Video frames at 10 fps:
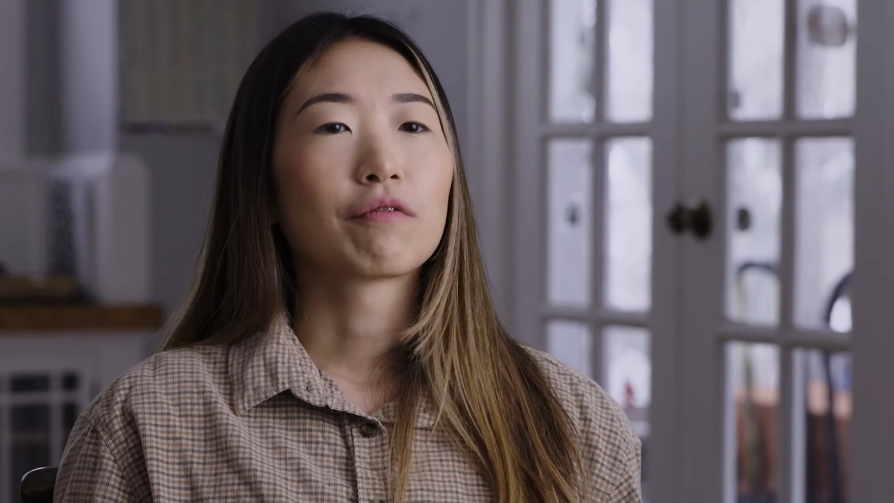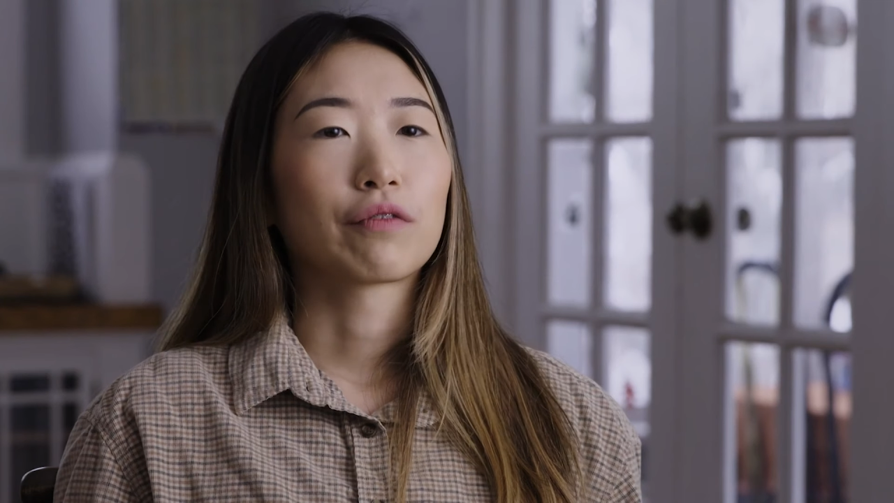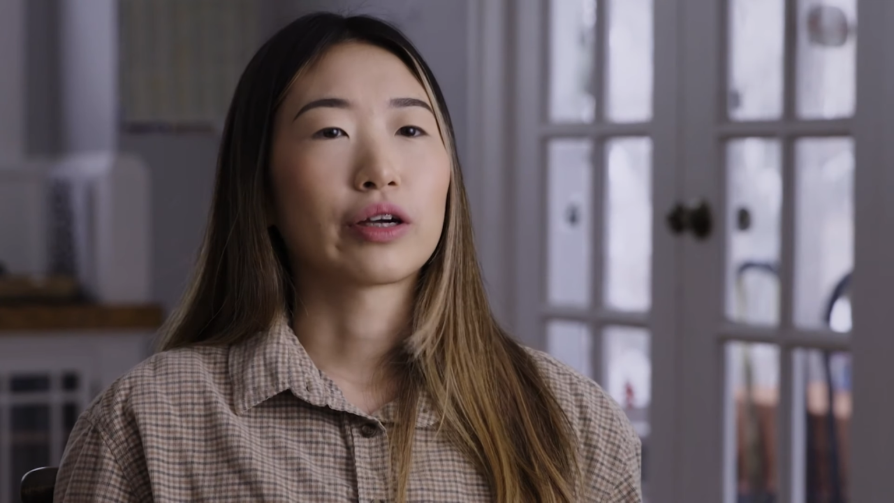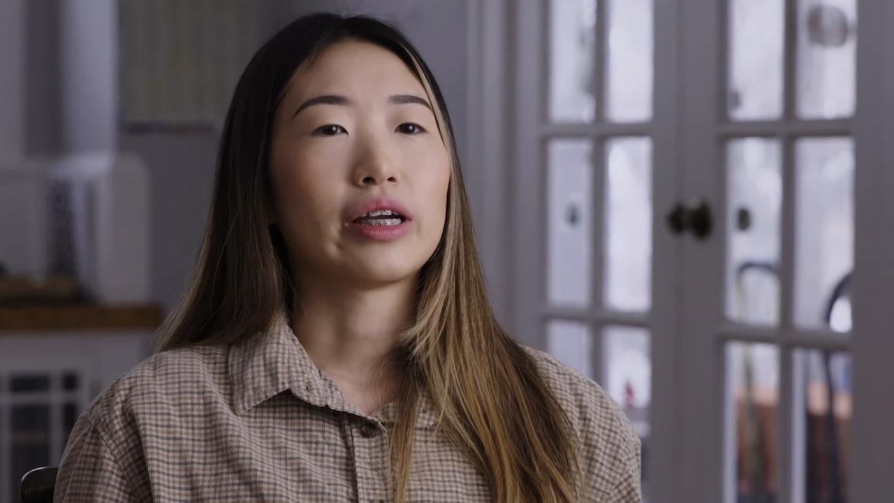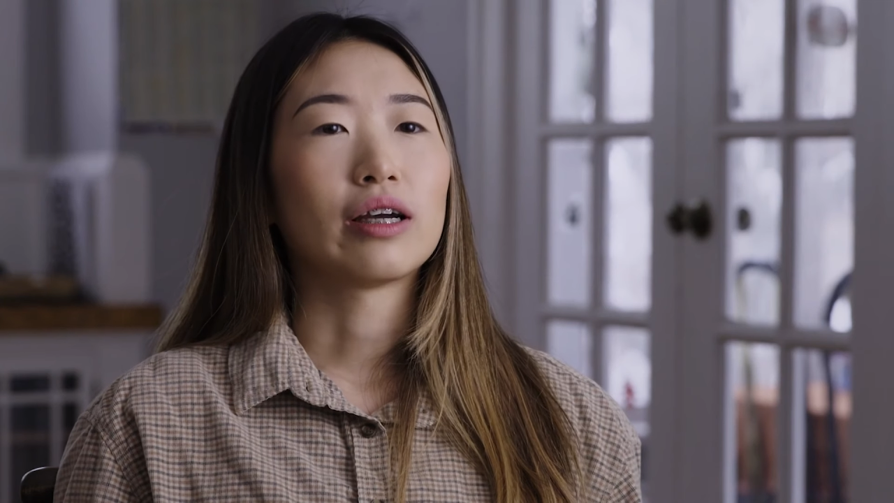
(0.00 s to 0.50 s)

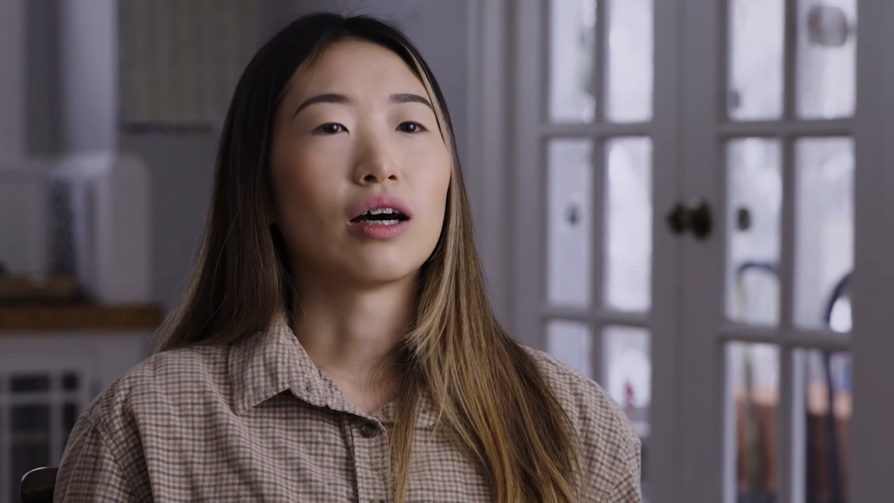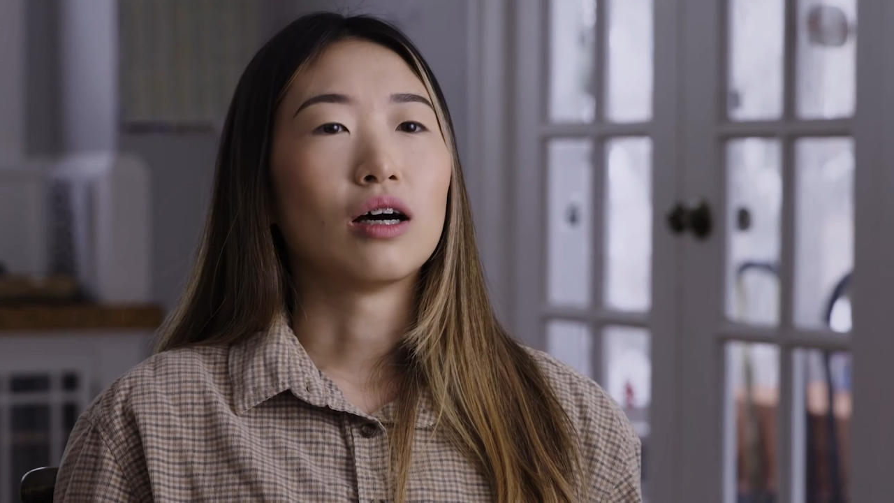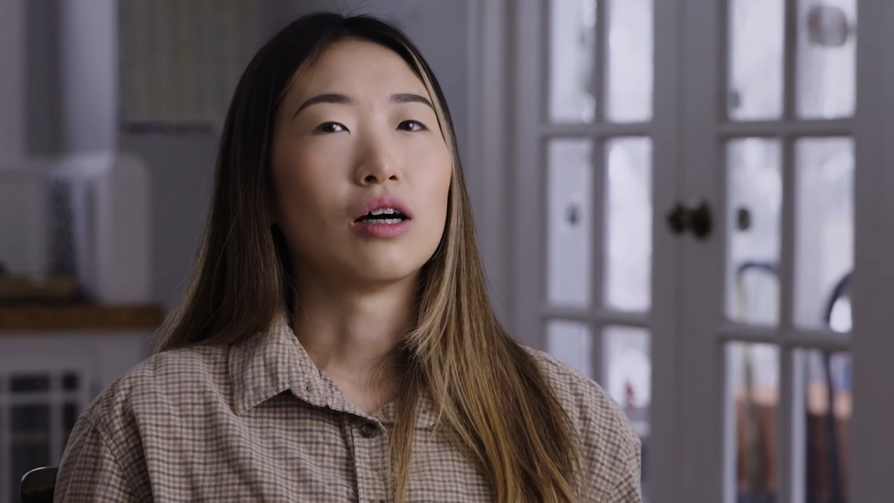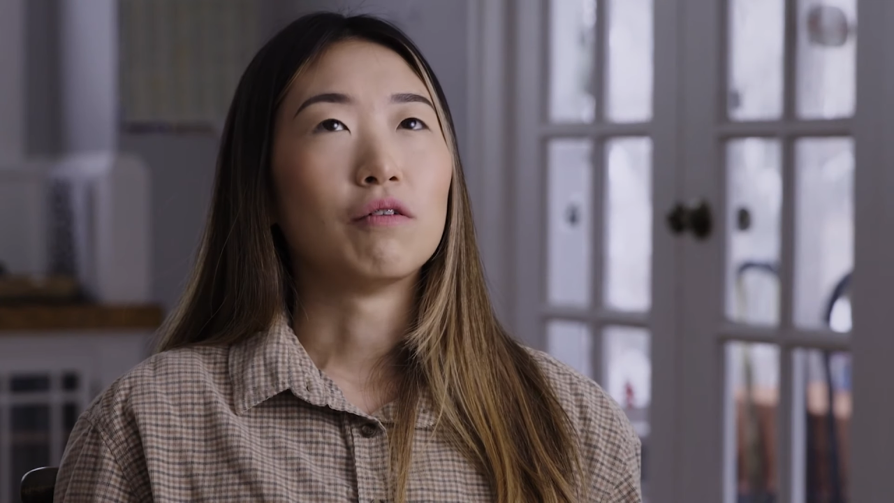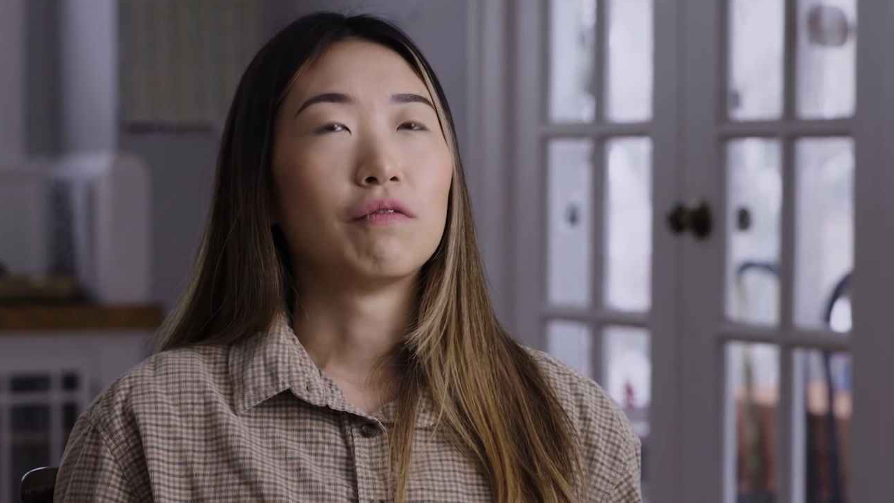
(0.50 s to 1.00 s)
free
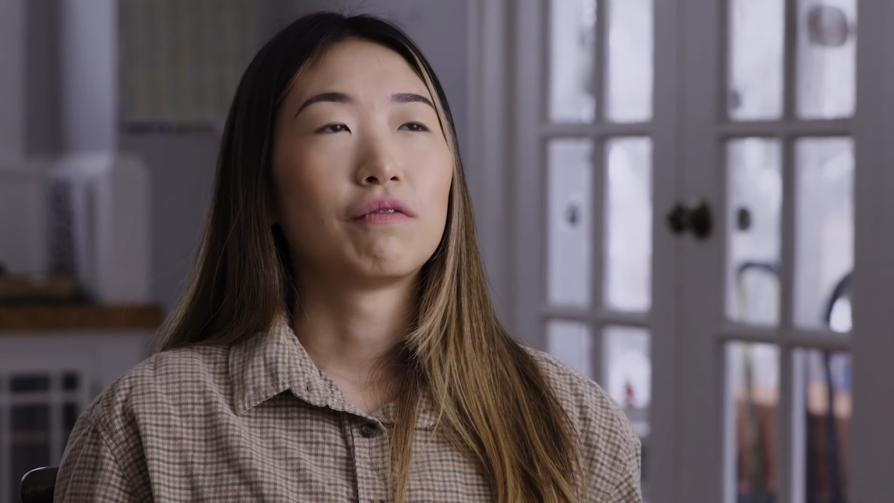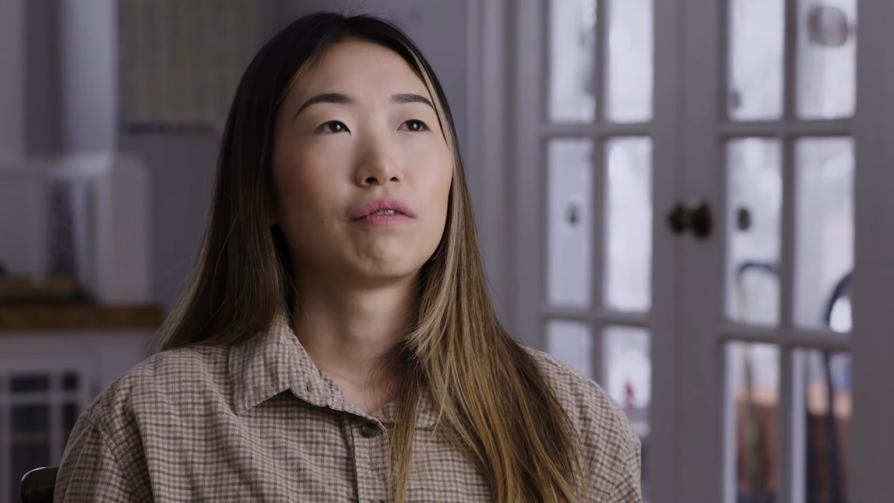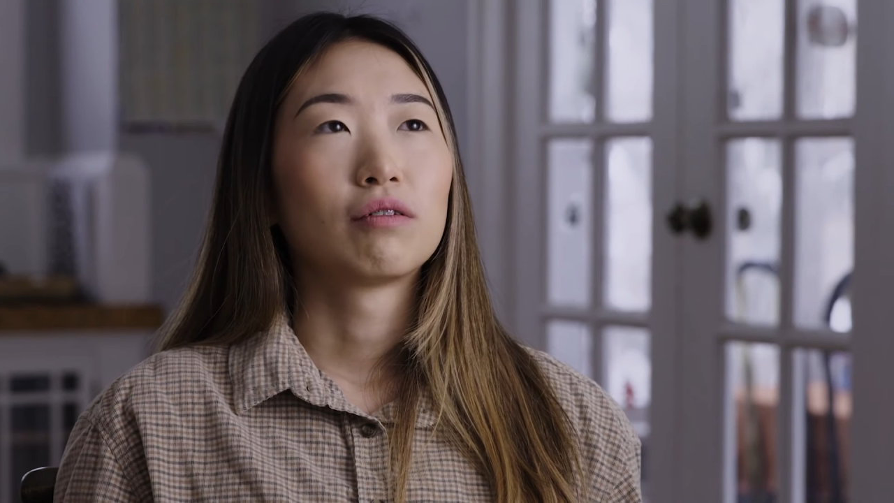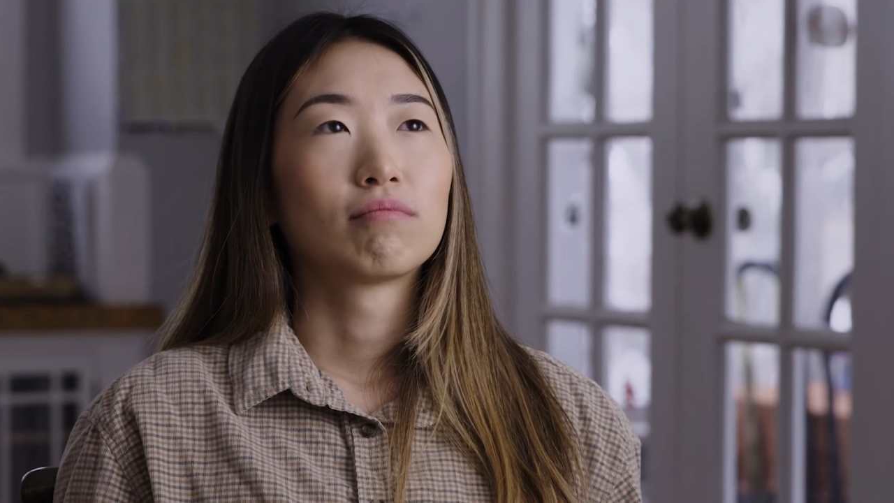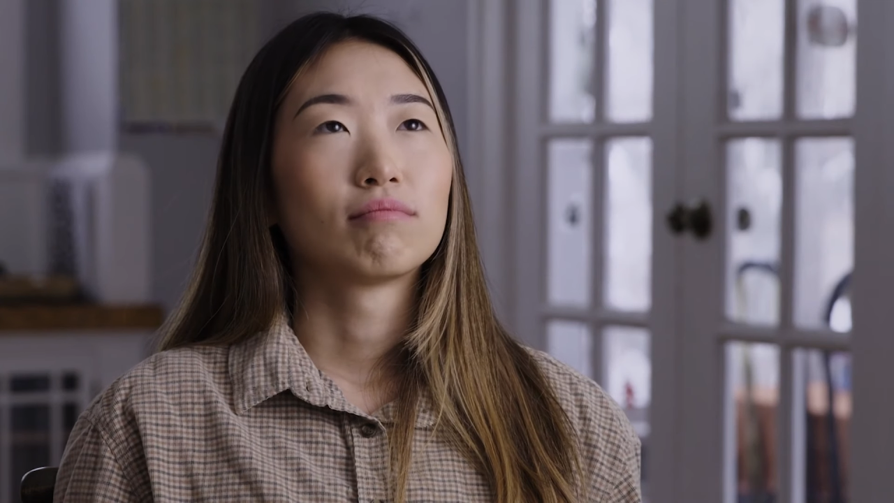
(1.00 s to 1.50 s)
of